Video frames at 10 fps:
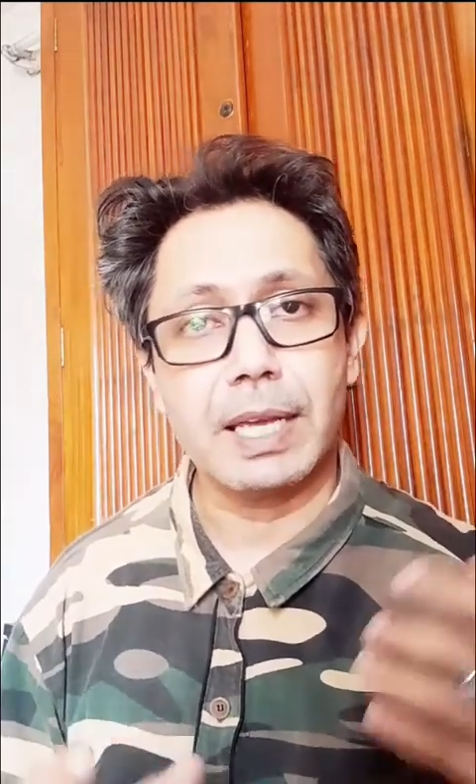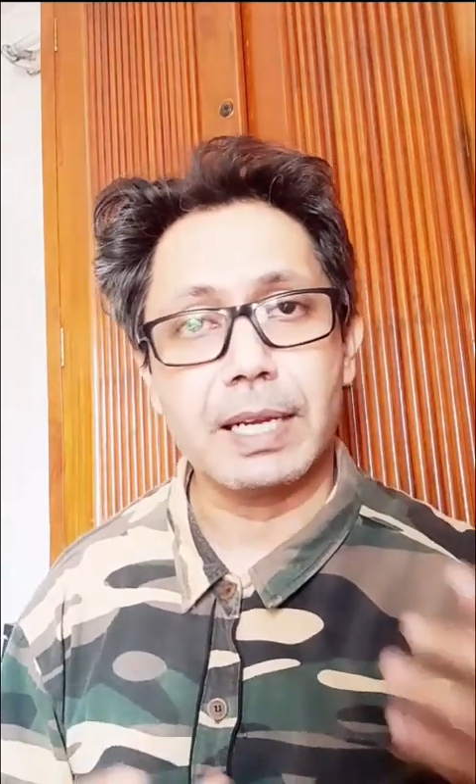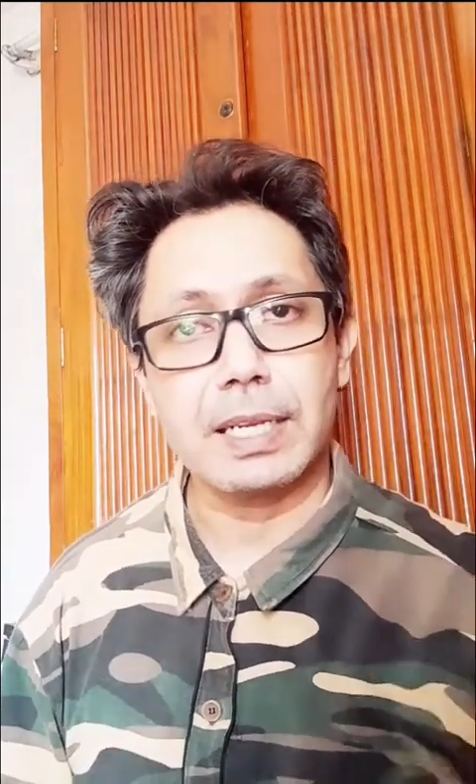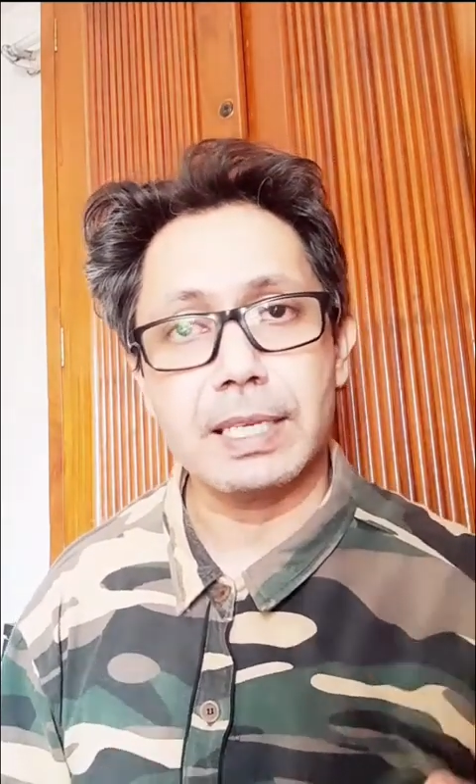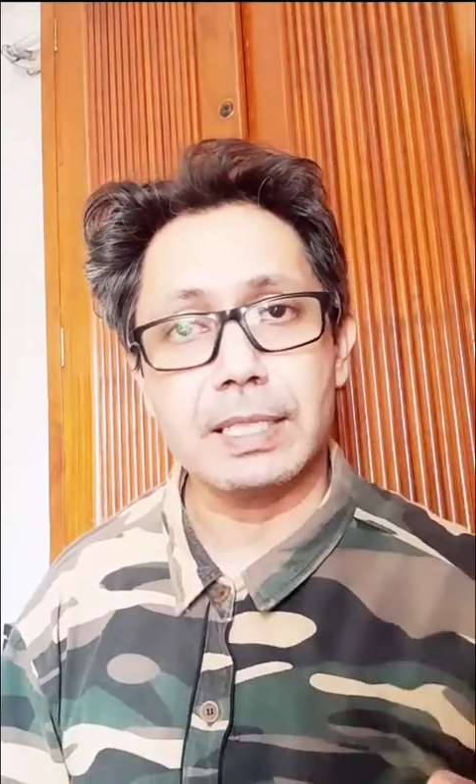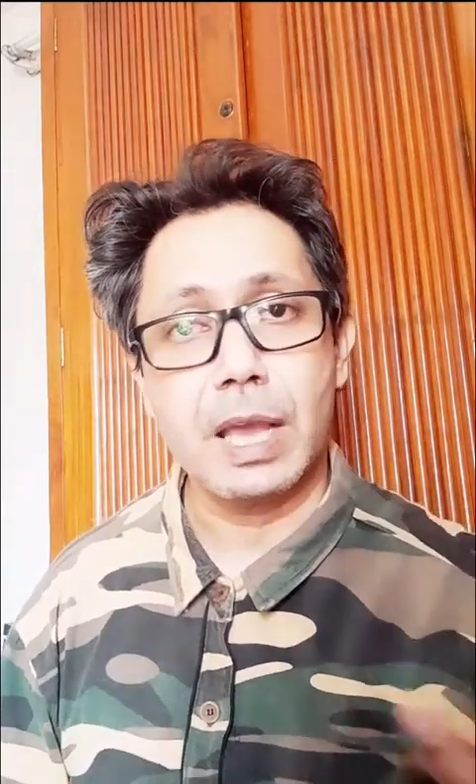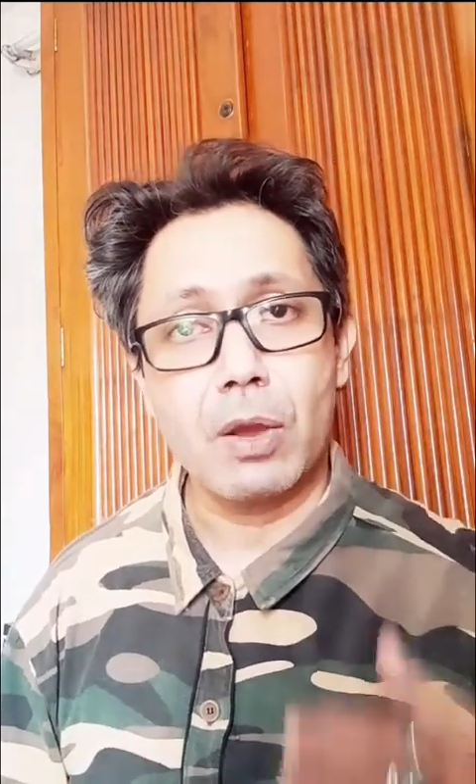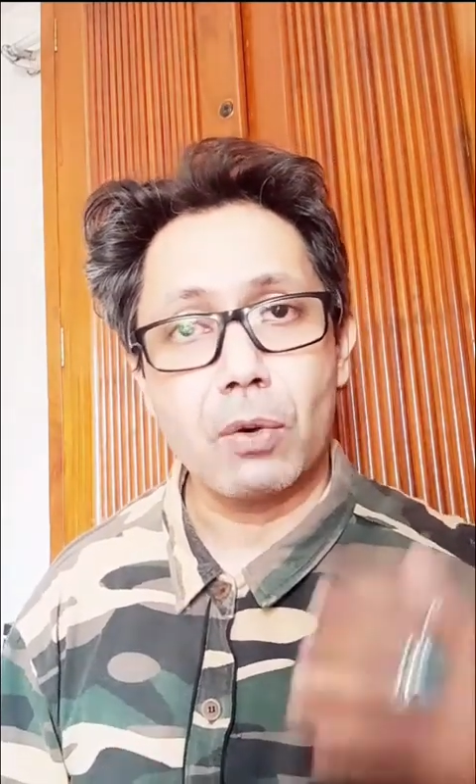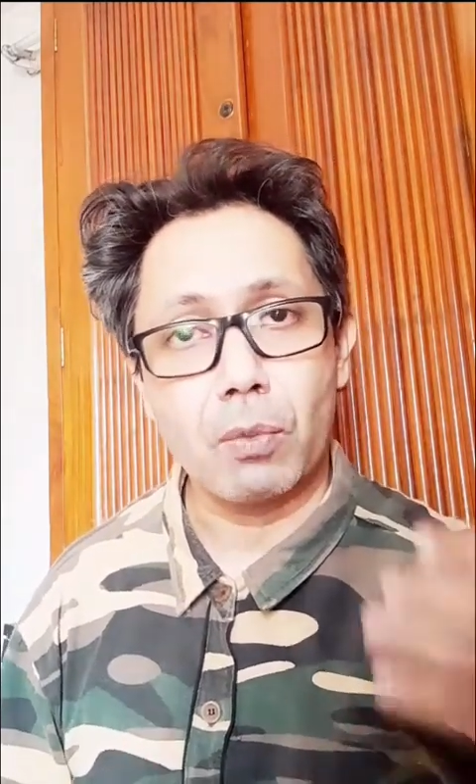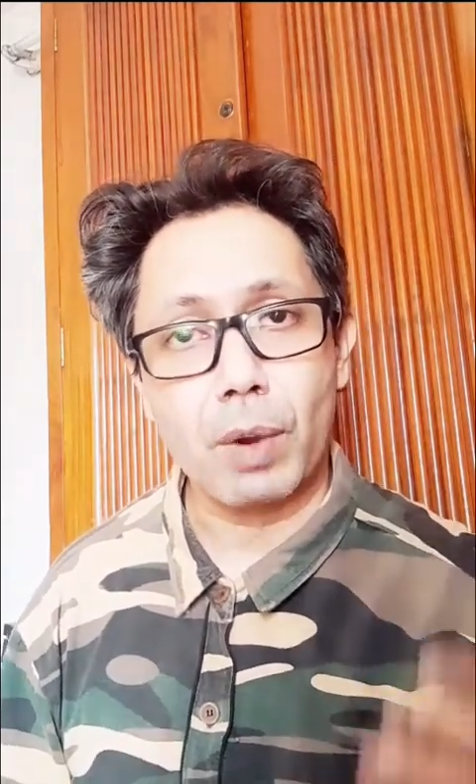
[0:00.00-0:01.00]
That is,
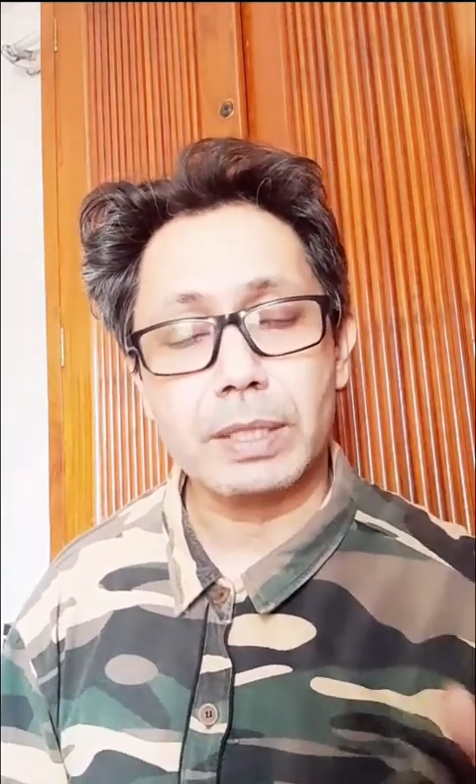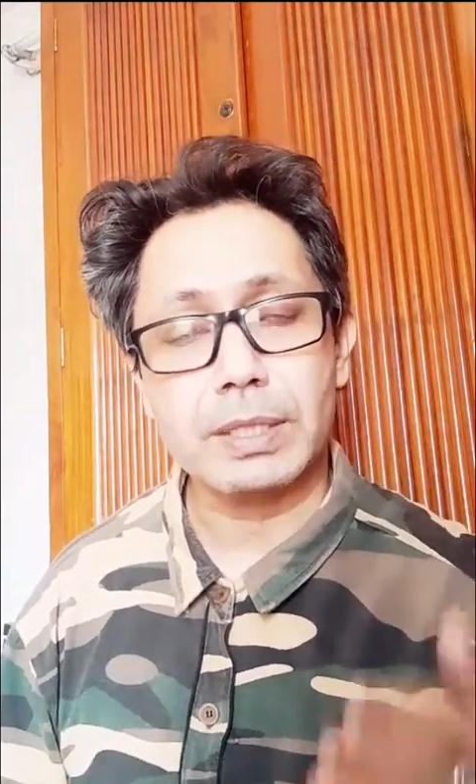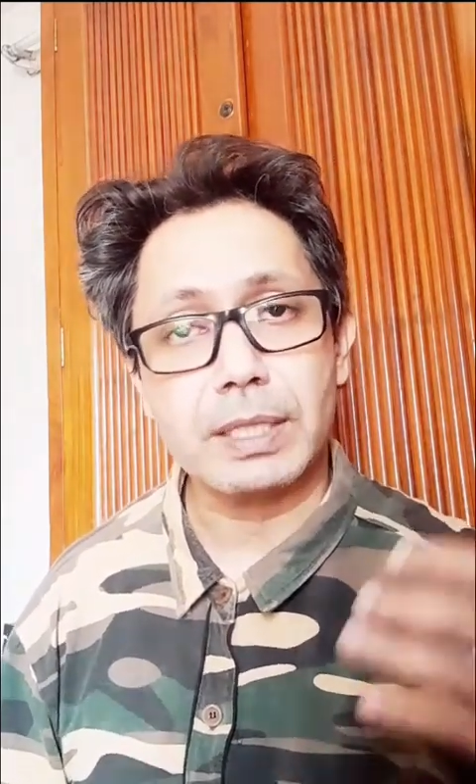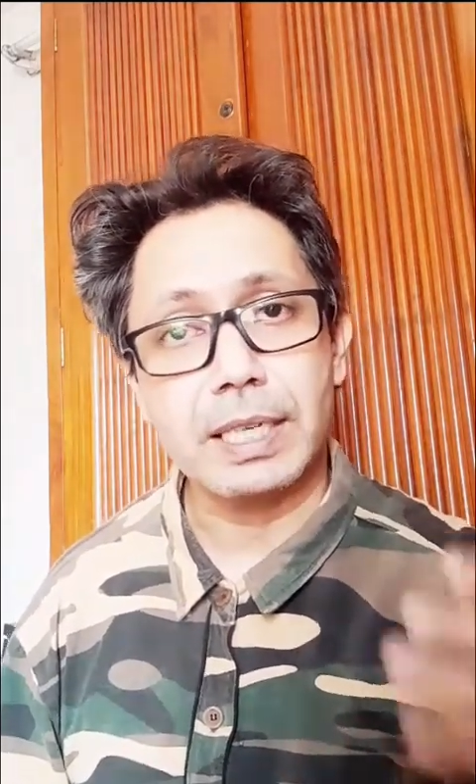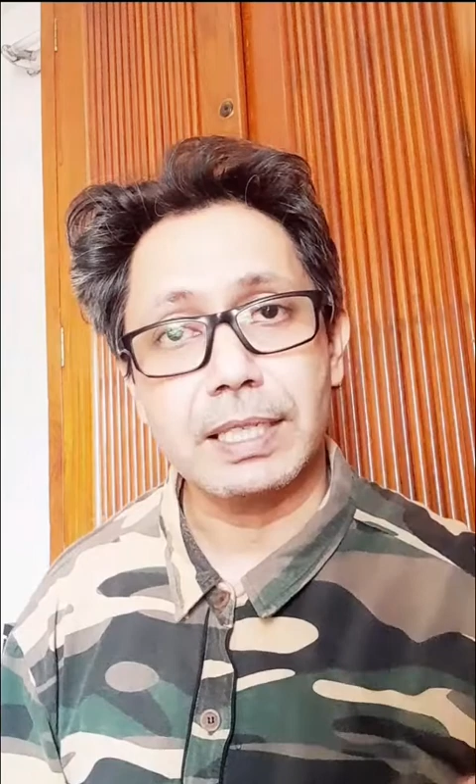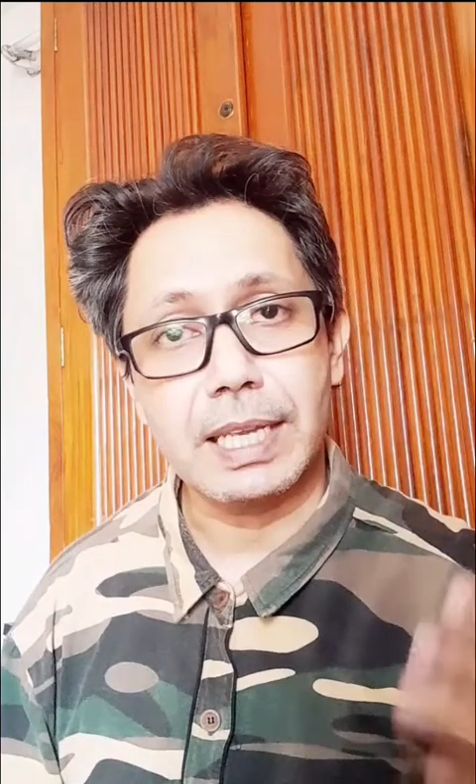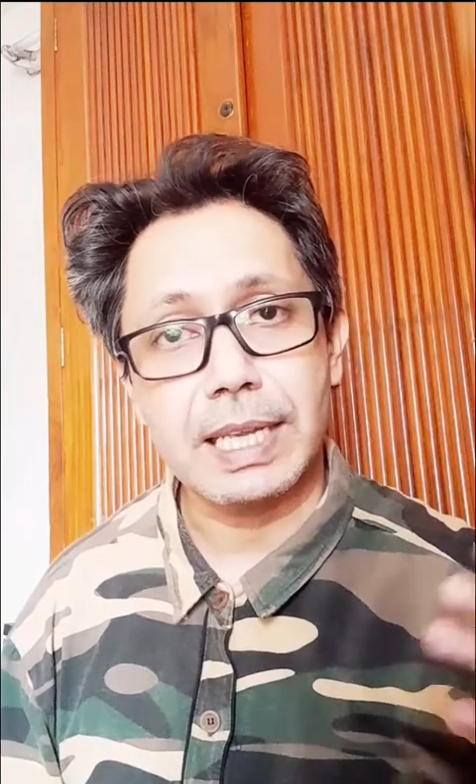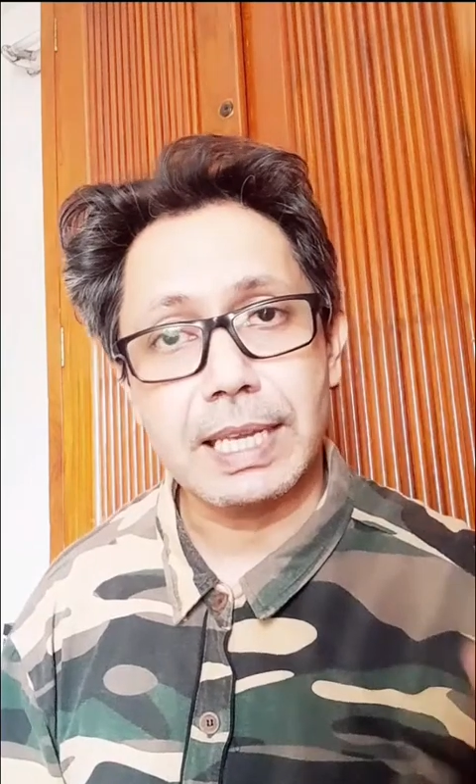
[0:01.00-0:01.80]
what's in